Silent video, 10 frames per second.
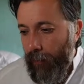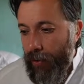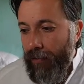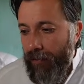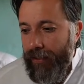
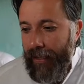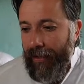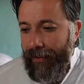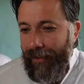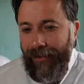we
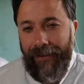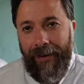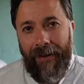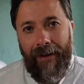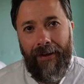understand that
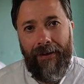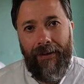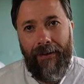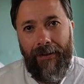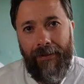
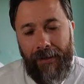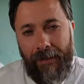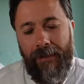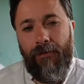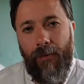
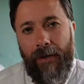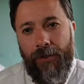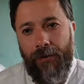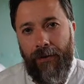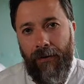this
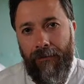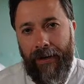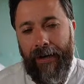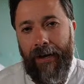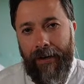situation of
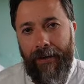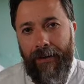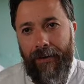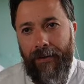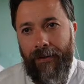
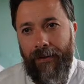Hannah